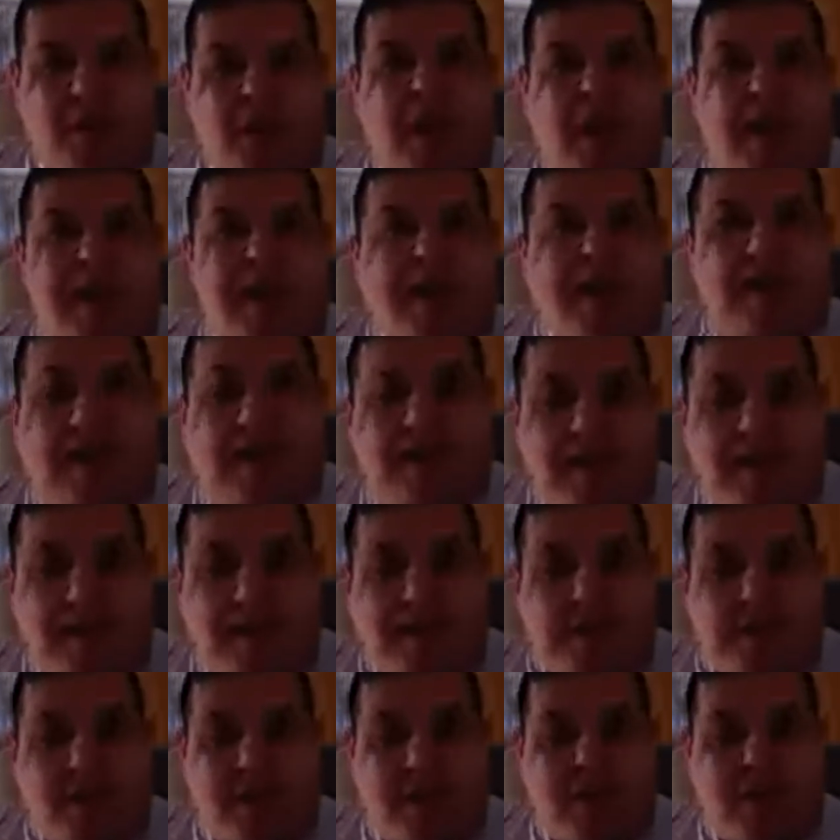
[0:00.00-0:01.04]
an
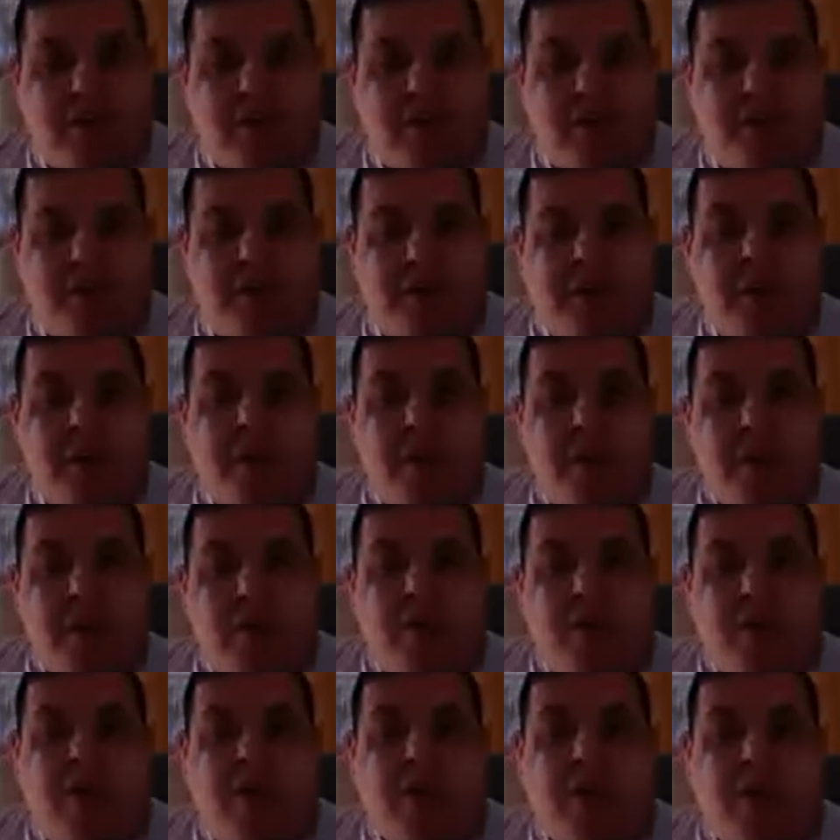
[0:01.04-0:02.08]
intimate partnership,
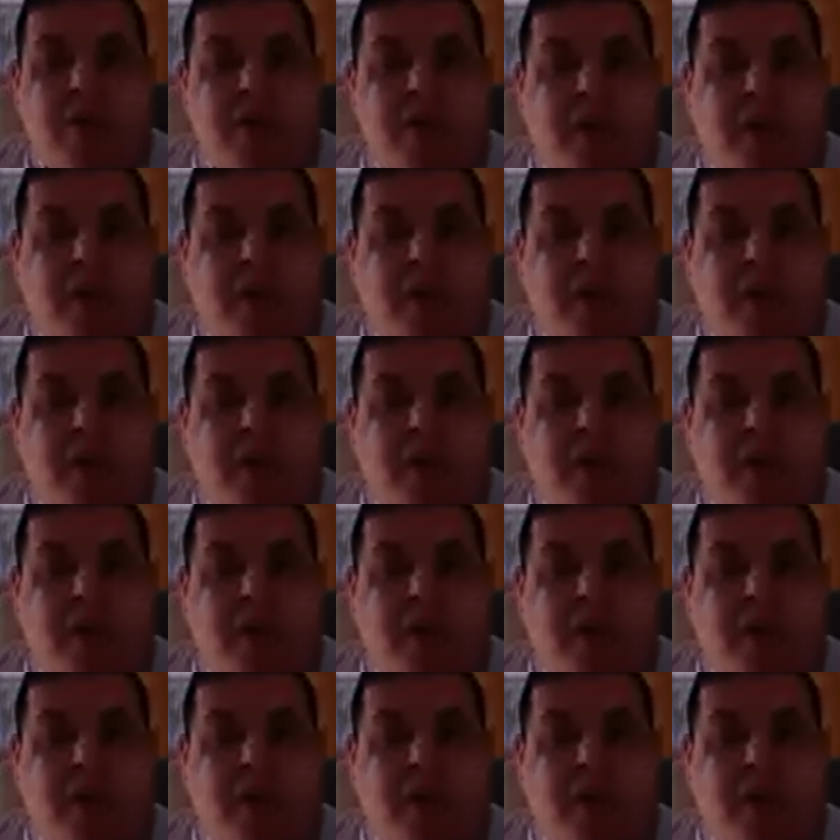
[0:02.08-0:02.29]
which